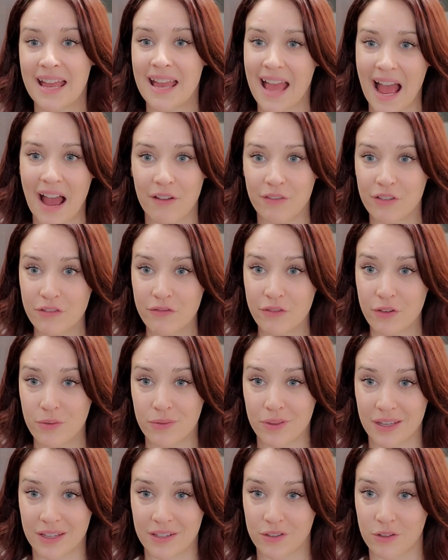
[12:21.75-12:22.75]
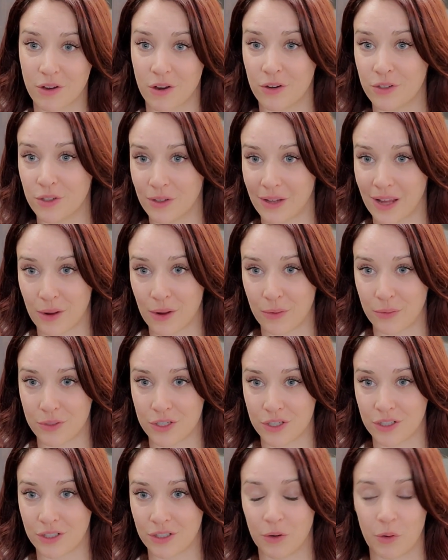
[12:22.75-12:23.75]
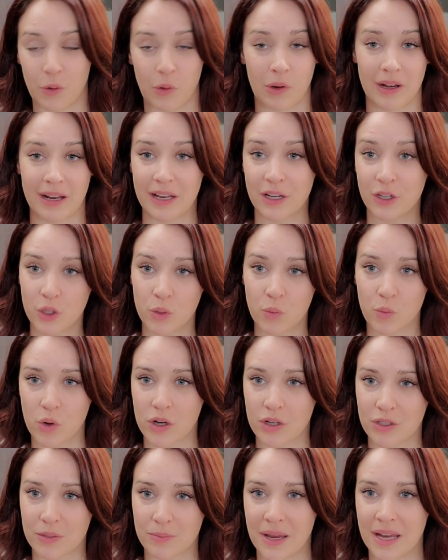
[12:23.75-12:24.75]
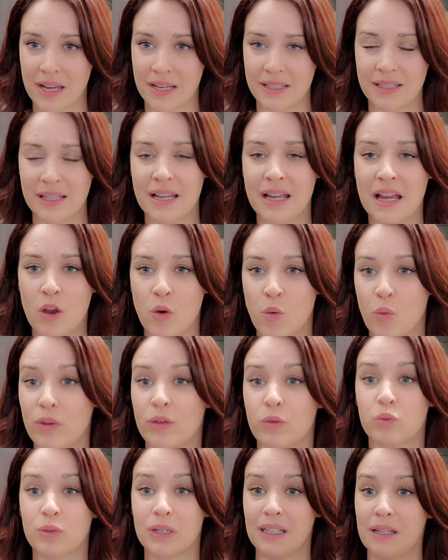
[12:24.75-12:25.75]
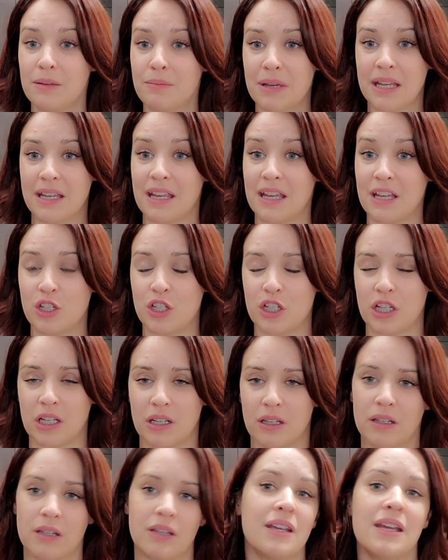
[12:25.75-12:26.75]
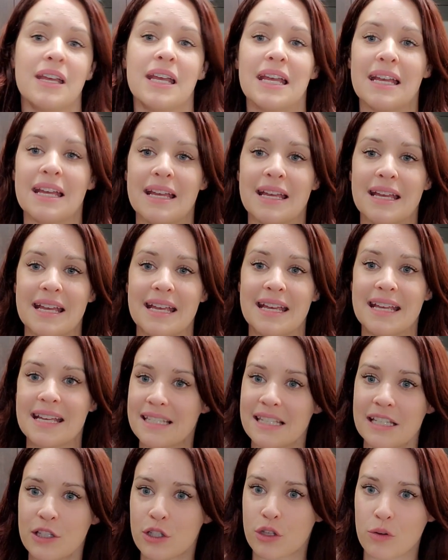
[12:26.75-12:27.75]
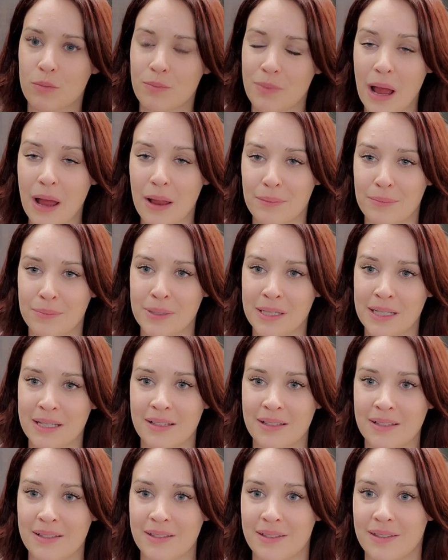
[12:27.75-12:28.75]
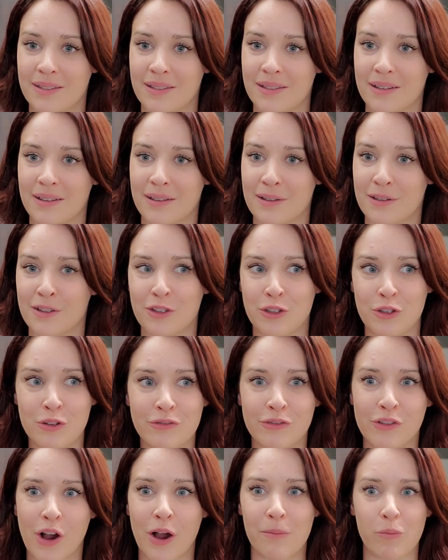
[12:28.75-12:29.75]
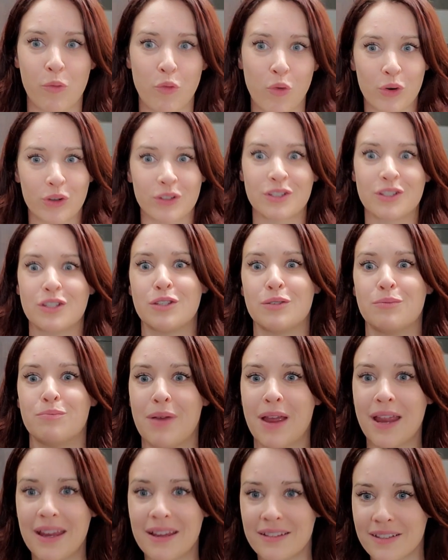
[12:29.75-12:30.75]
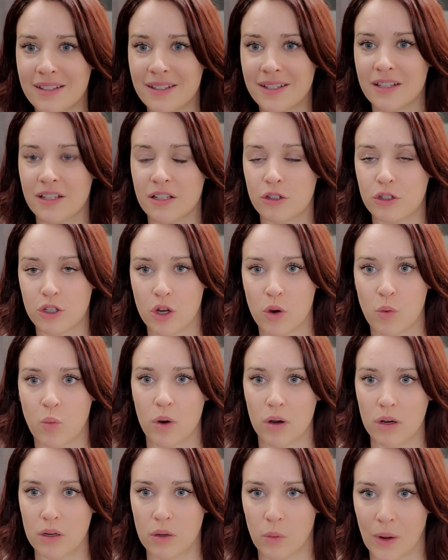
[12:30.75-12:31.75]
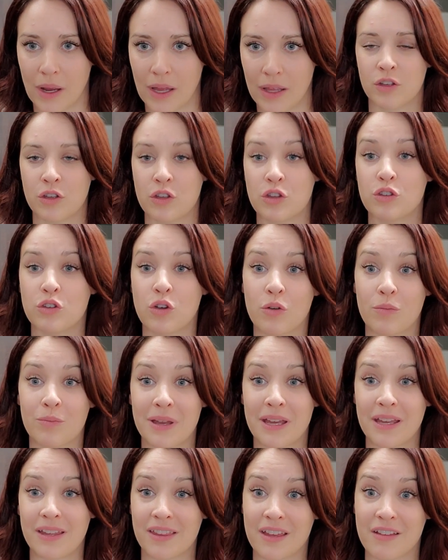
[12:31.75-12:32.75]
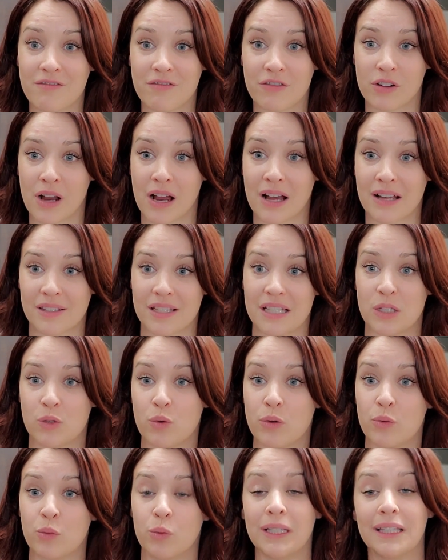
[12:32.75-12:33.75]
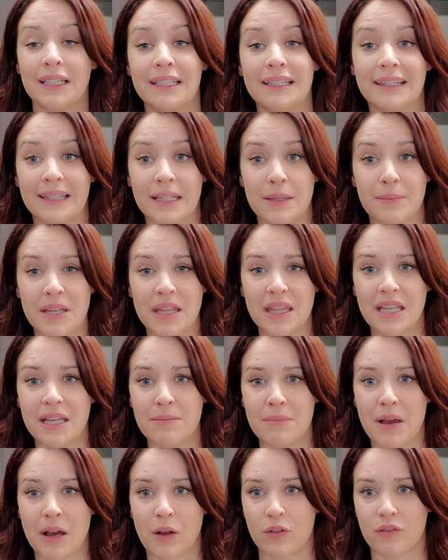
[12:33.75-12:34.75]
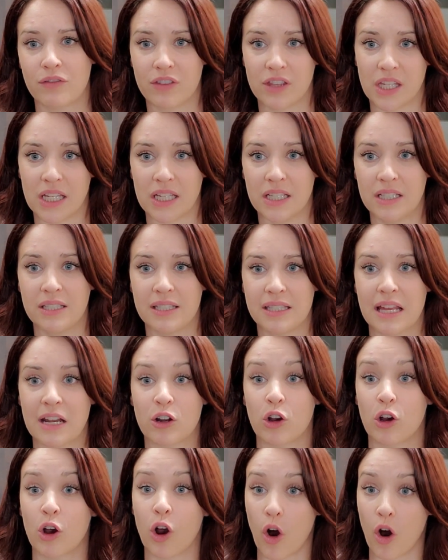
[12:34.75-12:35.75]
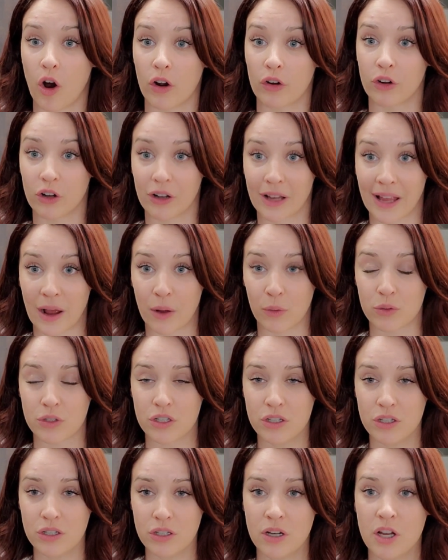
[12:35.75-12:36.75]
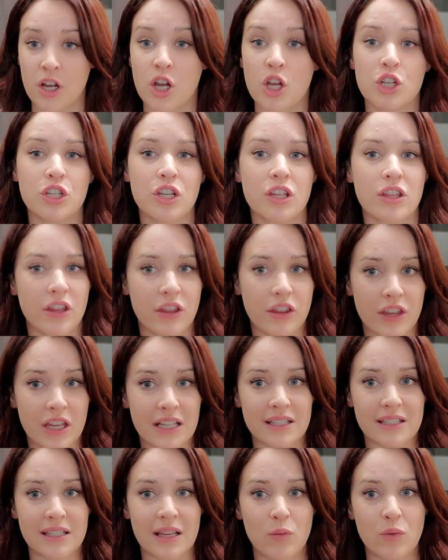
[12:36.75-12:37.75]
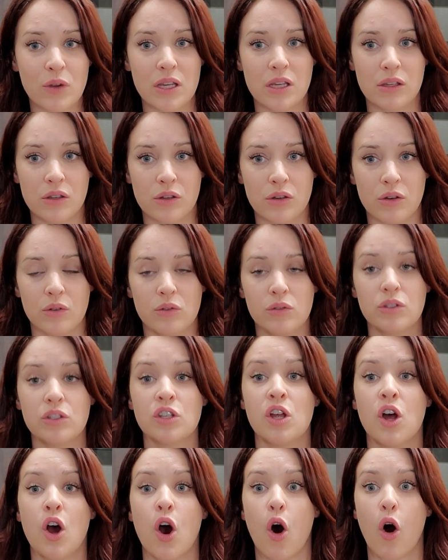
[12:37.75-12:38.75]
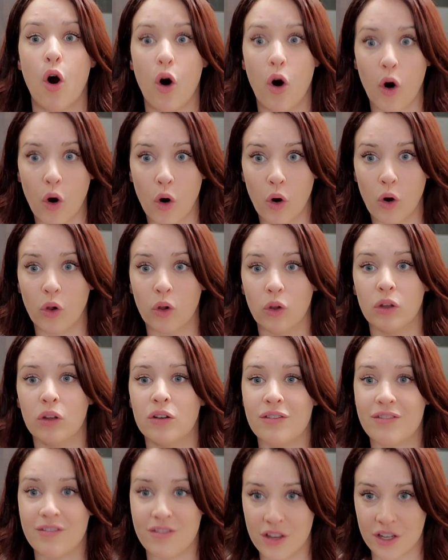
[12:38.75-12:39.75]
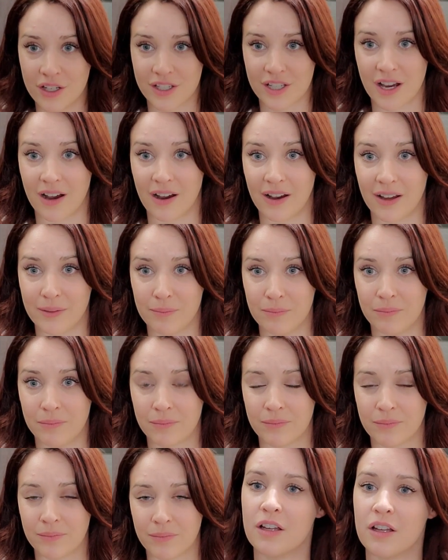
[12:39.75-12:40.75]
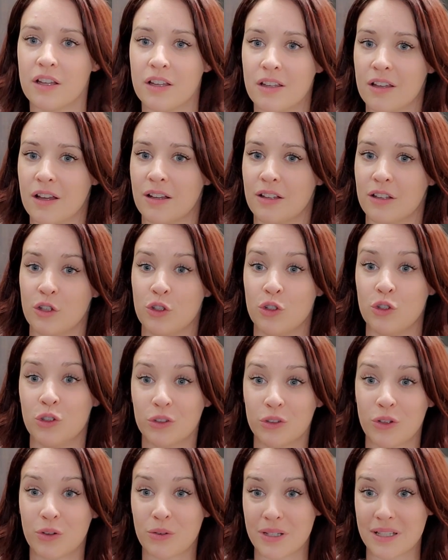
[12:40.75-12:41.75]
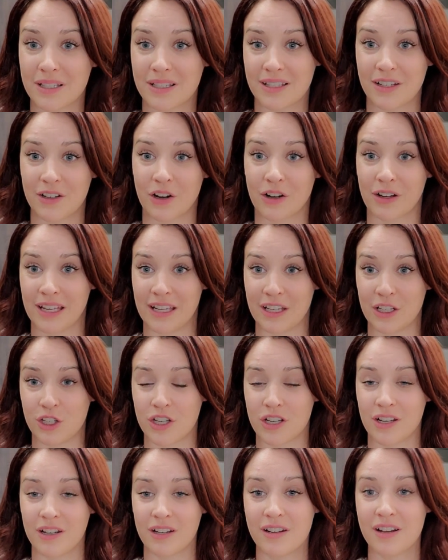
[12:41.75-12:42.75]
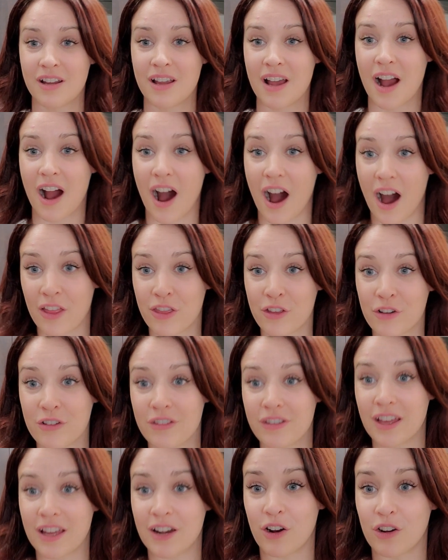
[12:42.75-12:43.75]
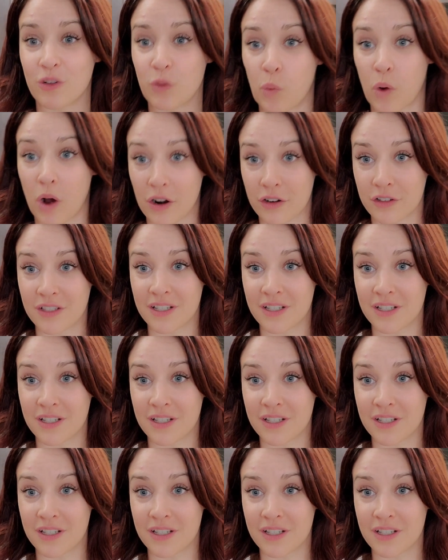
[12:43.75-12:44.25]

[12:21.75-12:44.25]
having a few things on your counter or in your workspace with a really big kitchen isn't so bad because you've got more space to work with. So a big thing for us is we really limit the amount of things that are on our counter to the things that we use all the time. You'll notice in our kitchen, other than our water